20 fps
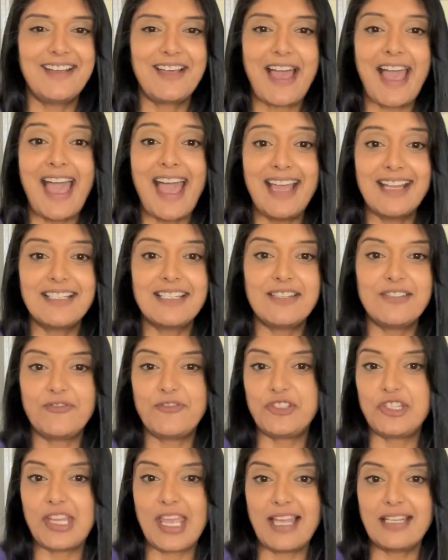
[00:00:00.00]
had
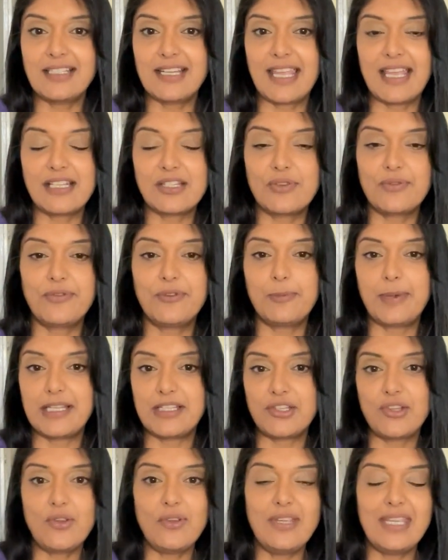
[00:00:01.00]
a kettle for
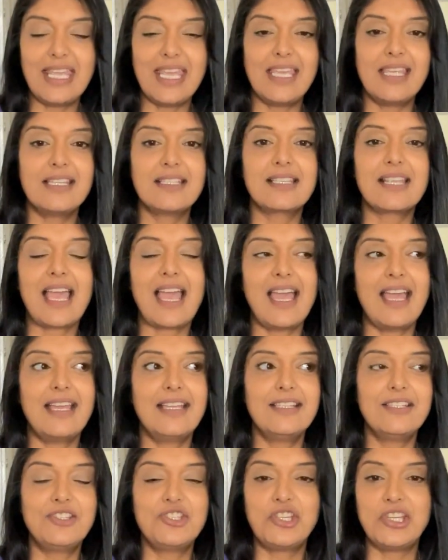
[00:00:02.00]
about 2 years,
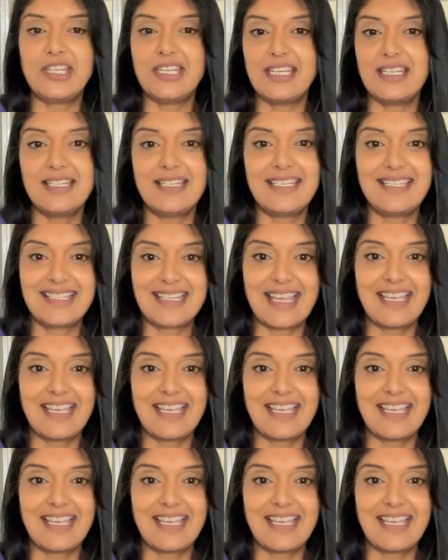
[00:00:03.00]
and she didn't